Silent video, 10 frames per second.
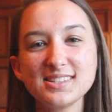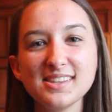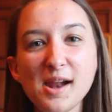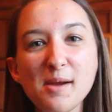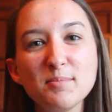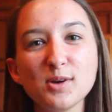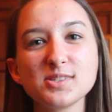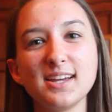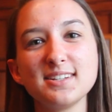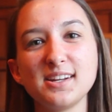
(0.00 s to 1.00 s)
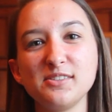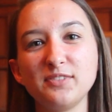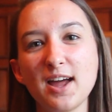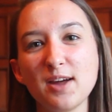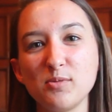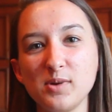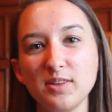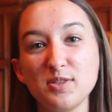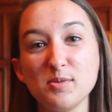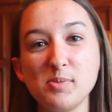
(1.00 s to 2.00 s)
say that I most identify
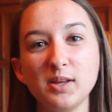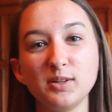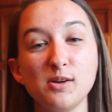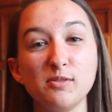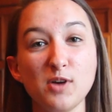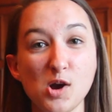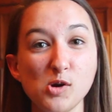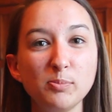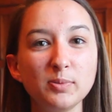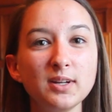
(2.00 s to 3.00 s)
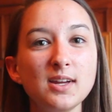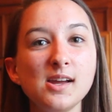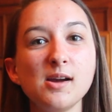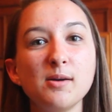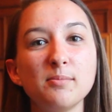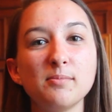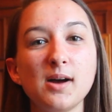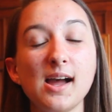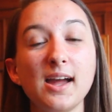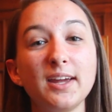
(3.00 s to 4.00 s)
with the pillar of hope.
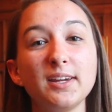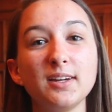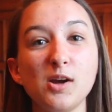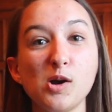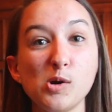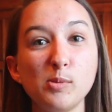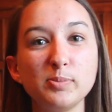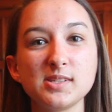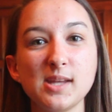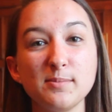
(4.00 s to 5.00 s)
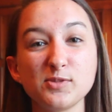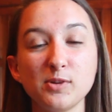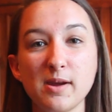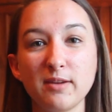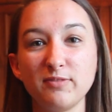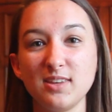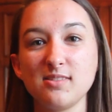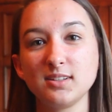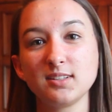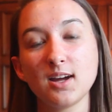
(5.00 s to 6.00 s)
My hope stems from my faith
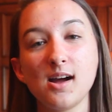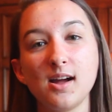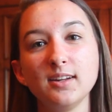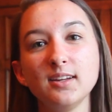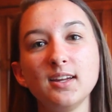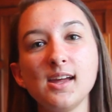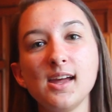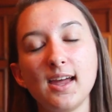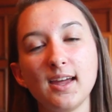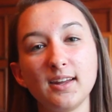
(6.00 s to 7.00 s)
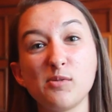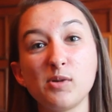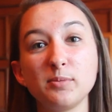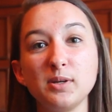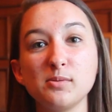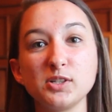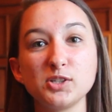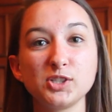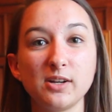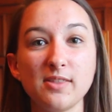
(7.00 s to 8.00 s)
in God, and I want to be able to
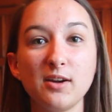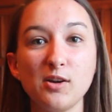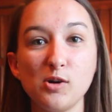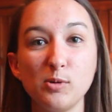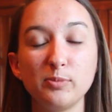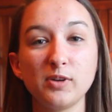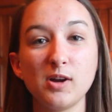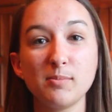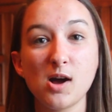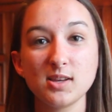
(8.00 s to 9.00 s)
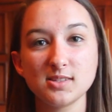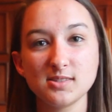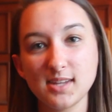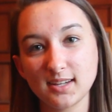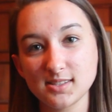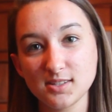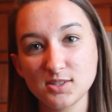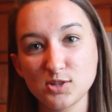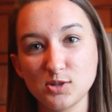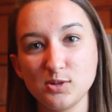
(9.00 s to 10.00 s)
share that hope from Austin,
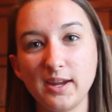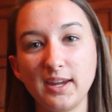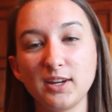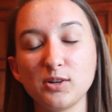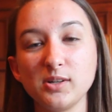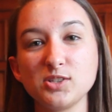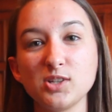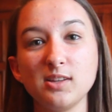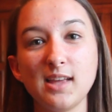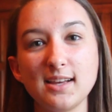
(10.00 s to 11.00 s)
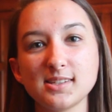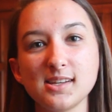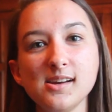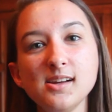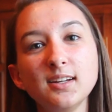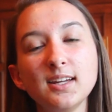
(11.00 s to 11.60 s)
Texas to Anchorage, Alaska.